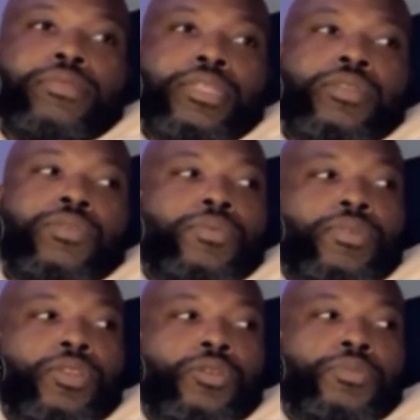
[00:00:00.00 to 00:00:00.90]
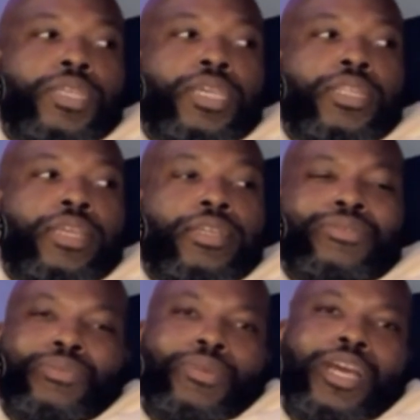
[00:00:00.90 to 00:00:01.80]
You know what I'm saying? Like
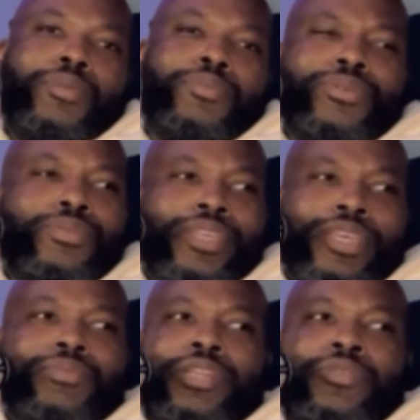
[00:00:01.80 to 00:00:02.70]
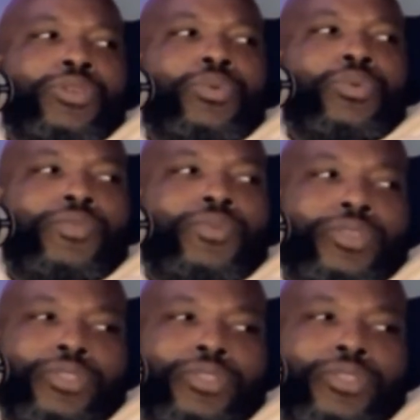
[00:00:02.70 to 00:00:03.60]
to rob you, like whatever you work for
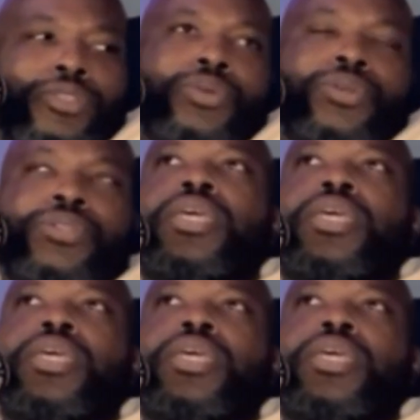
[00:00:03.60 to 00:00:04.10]
is yours.